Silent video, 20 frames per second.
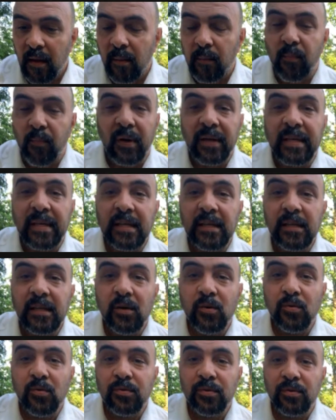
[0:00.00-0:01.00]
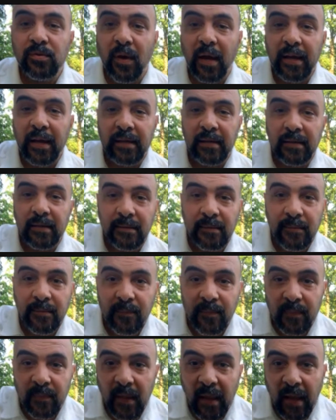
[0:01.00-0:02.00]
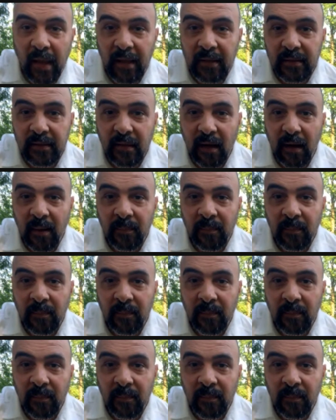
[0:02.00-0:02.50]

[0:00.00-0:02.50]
breaking news, right? And